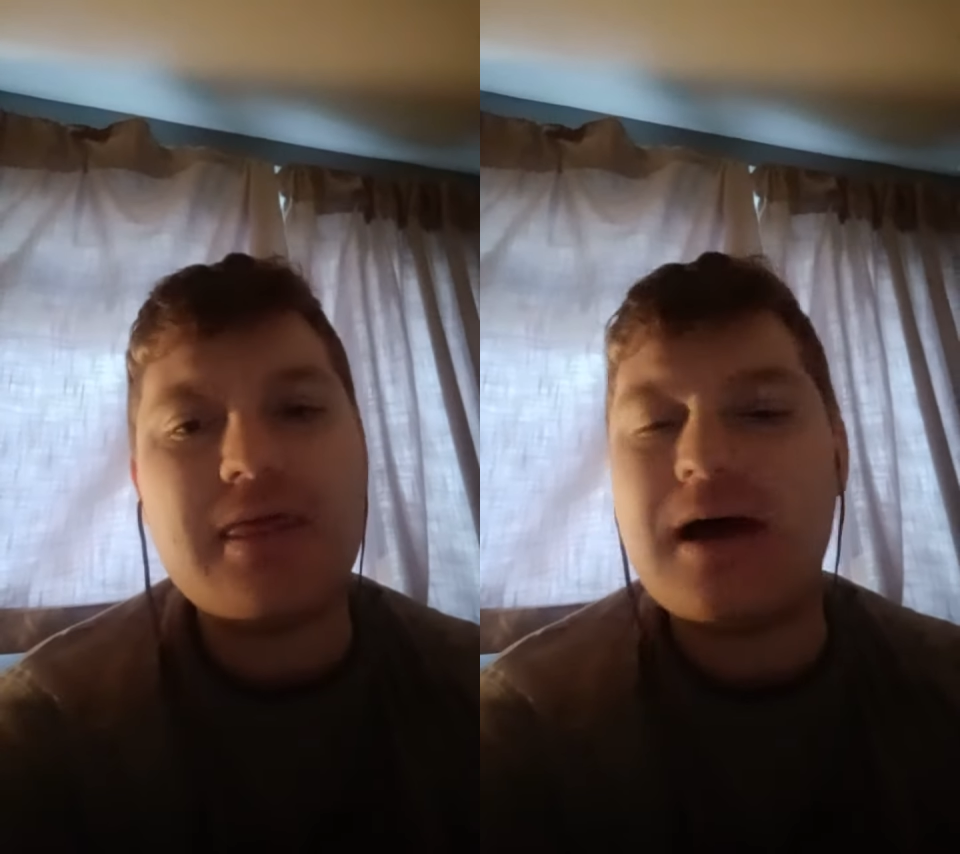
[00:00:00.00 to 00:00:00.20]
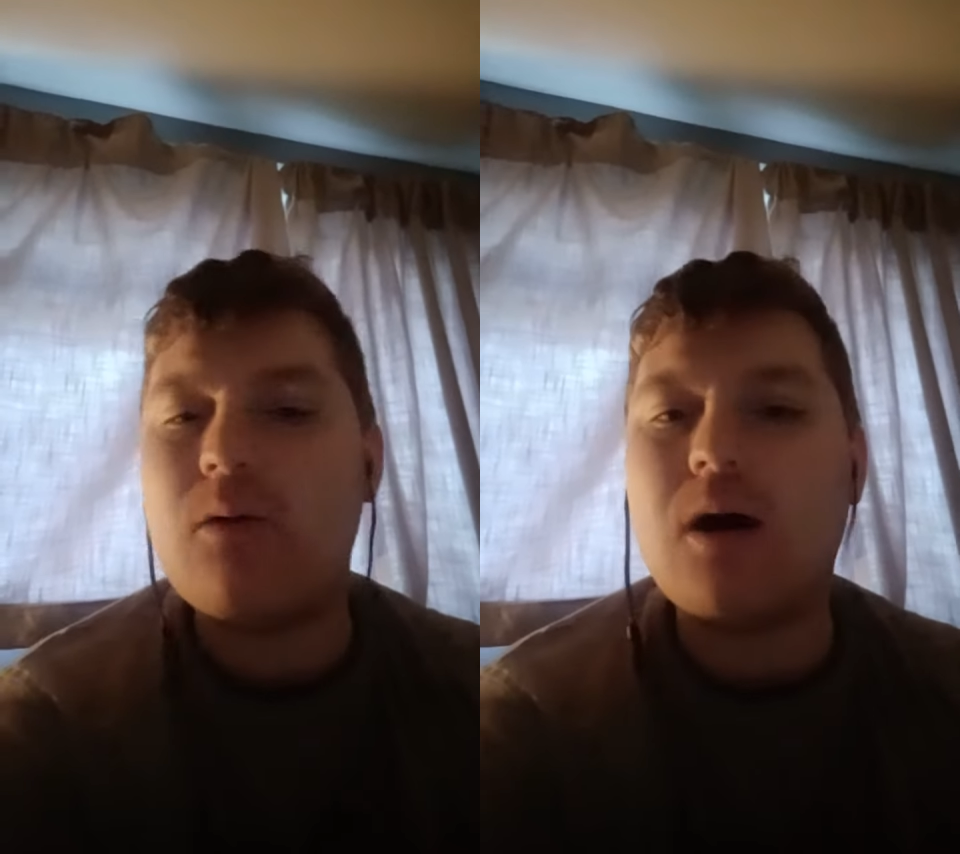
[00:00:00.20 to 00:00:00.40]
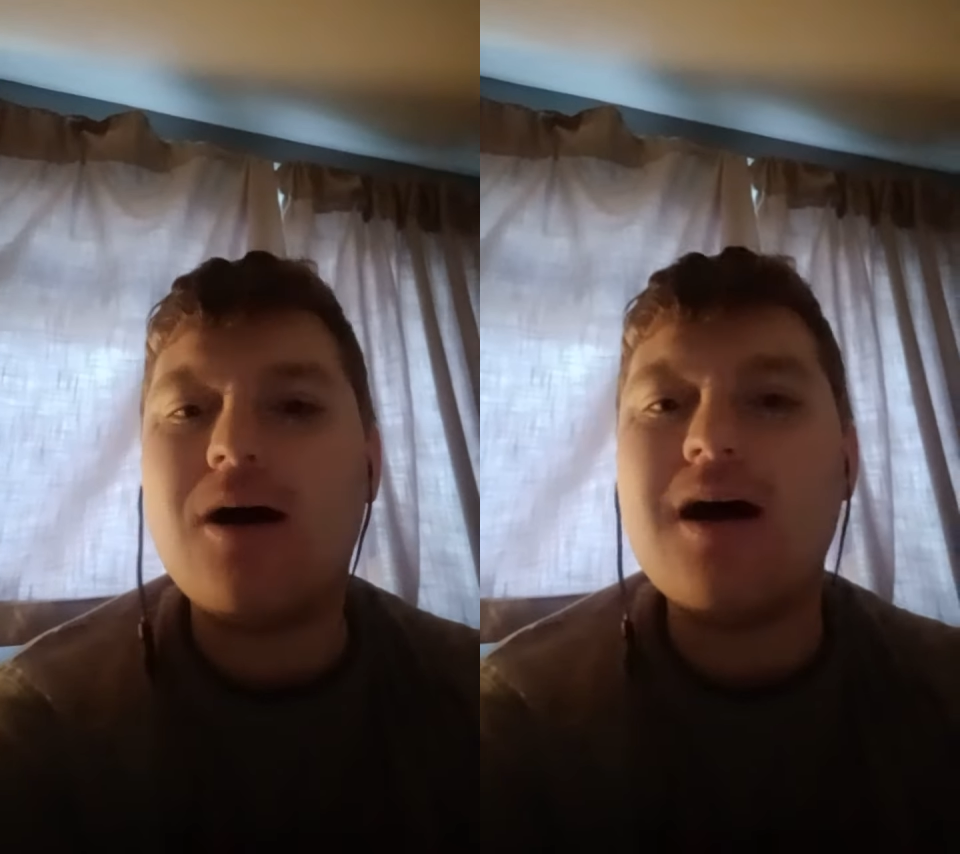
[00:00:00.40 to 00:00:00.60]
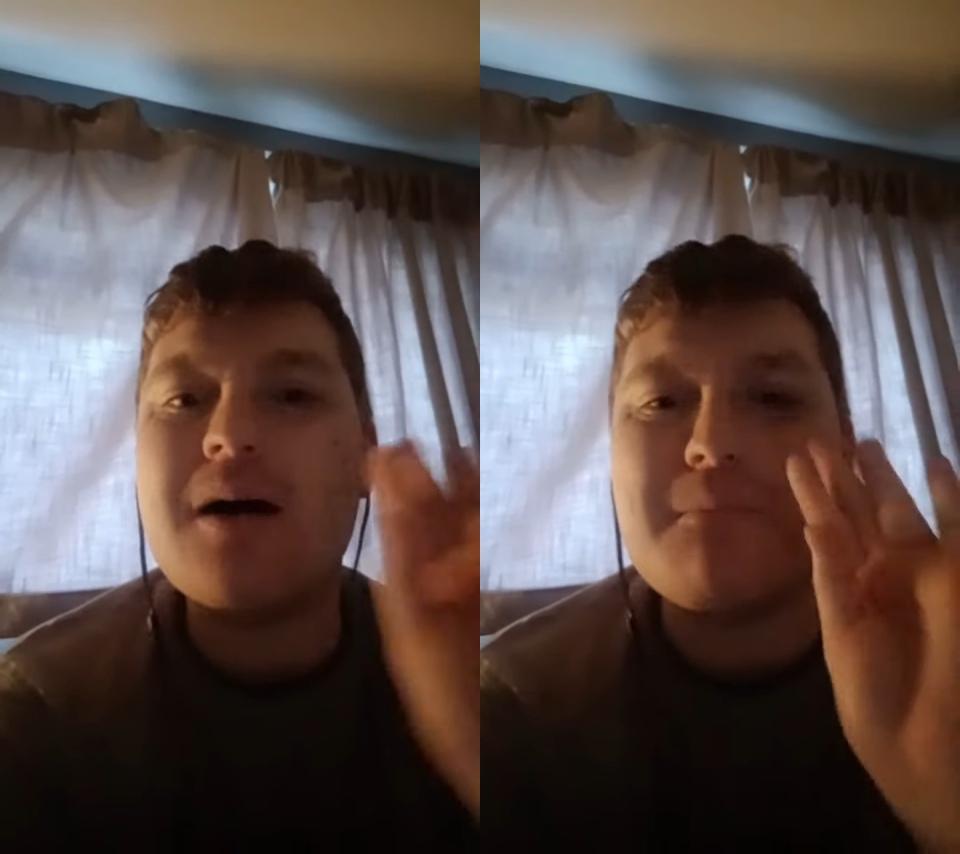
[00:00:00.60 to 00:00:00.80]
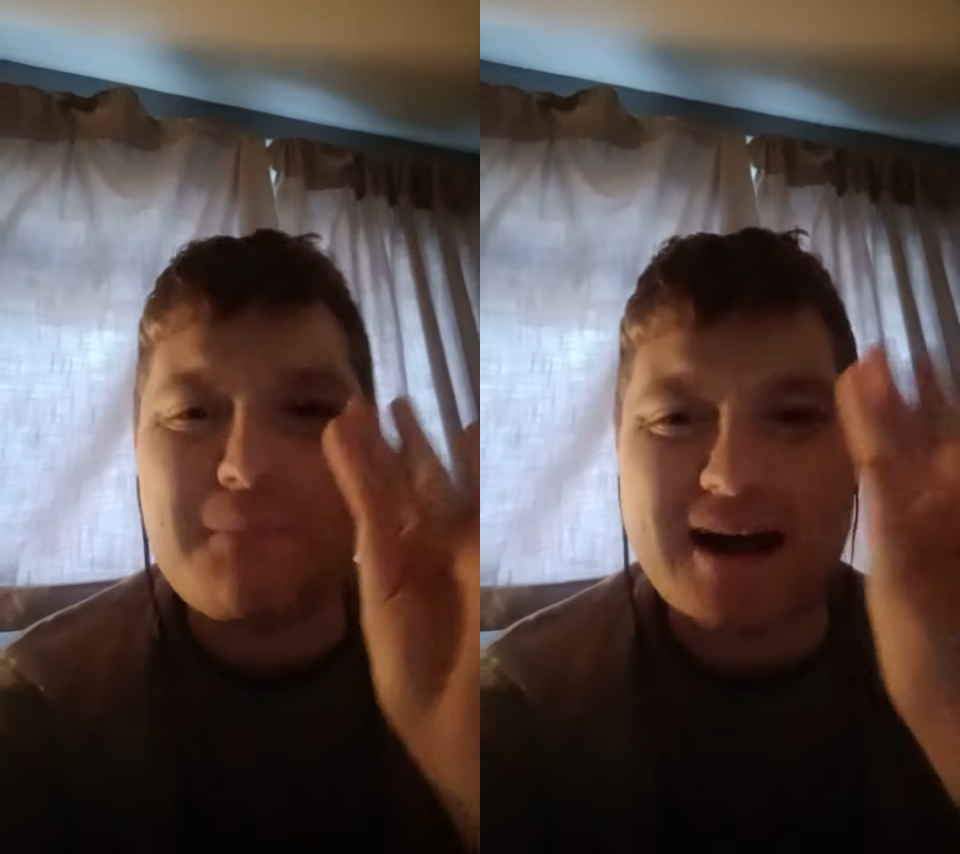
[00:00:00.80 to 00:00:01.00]
thou art.
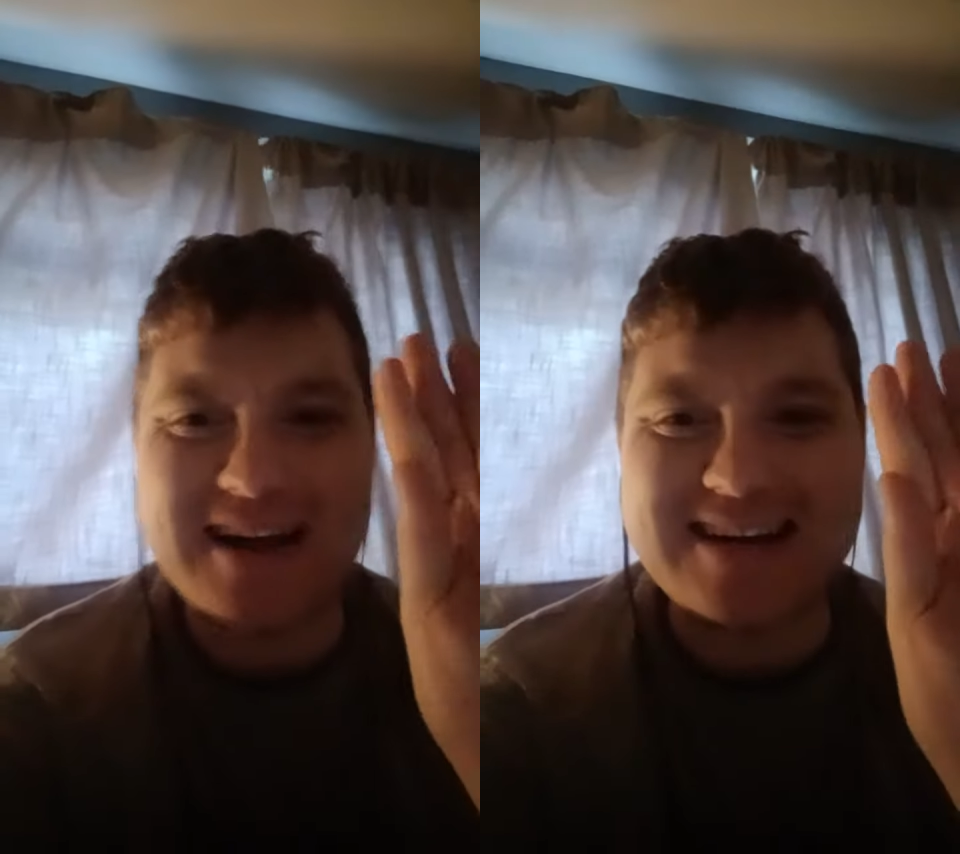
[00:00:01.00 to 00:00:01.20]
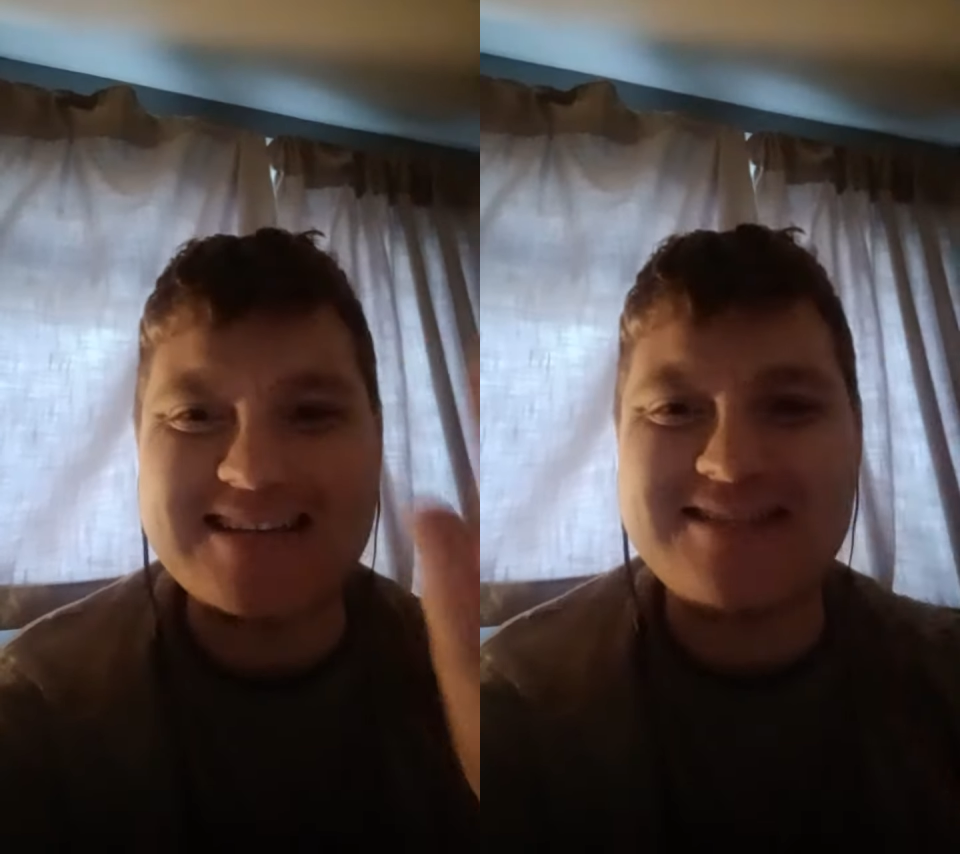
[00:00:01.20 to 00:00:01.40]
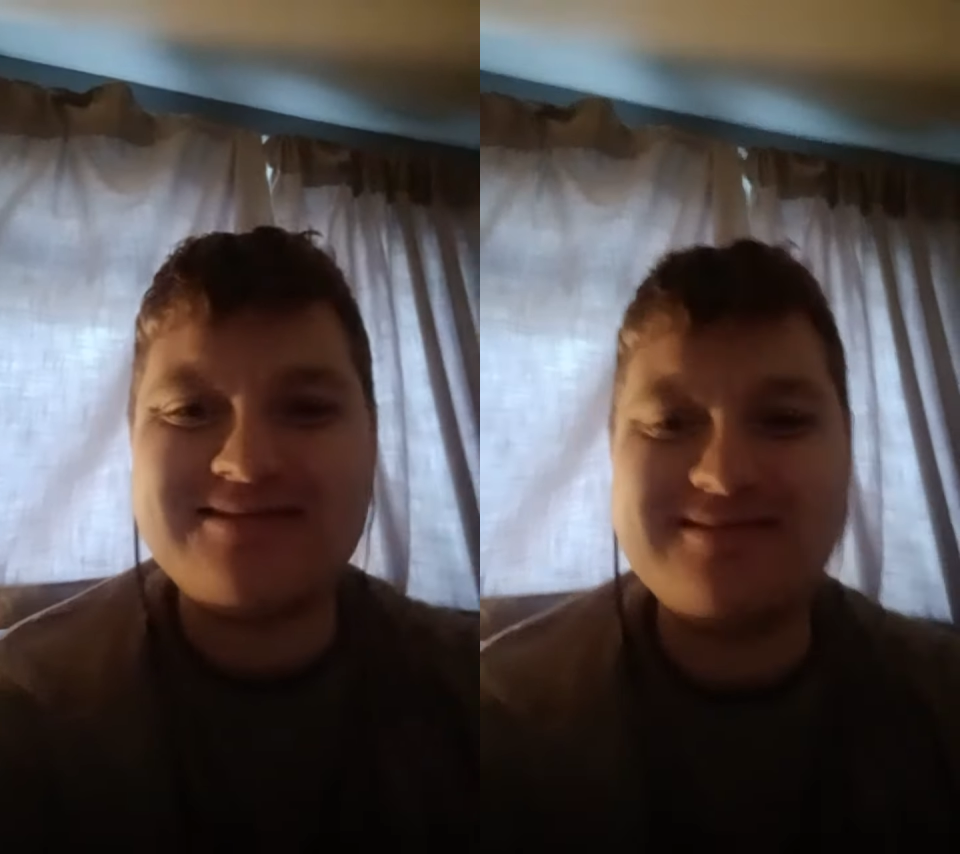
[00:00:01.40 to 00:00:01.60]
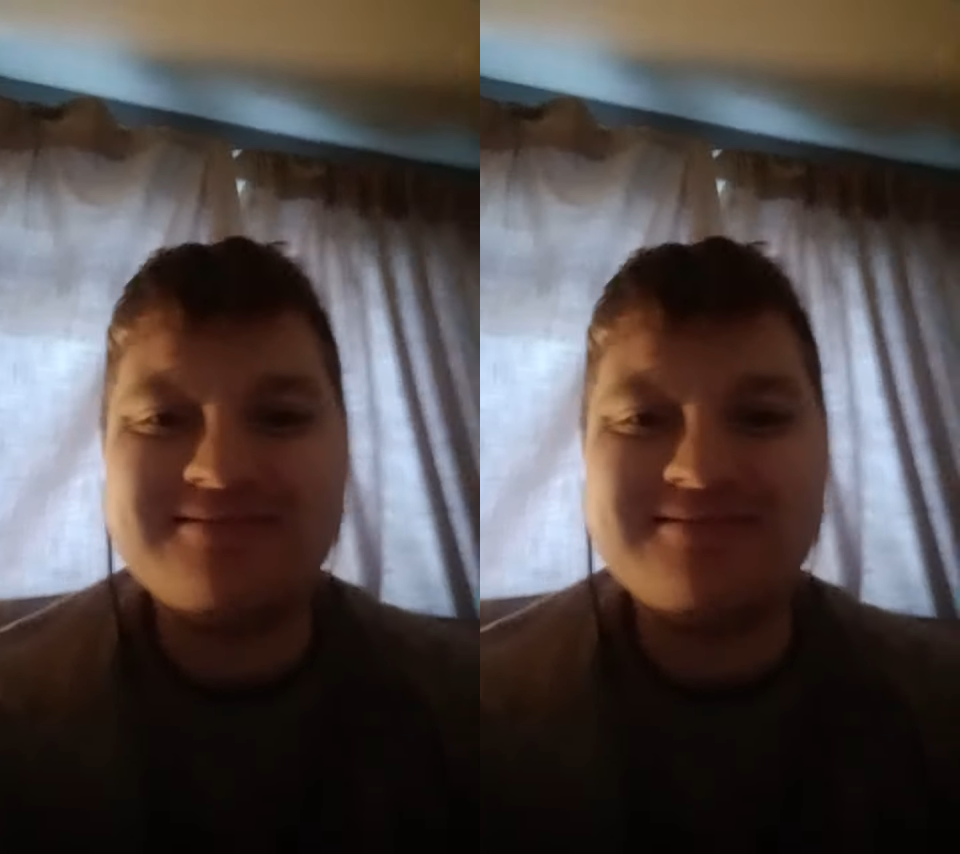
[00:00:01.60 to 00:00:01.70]
Bye, guys.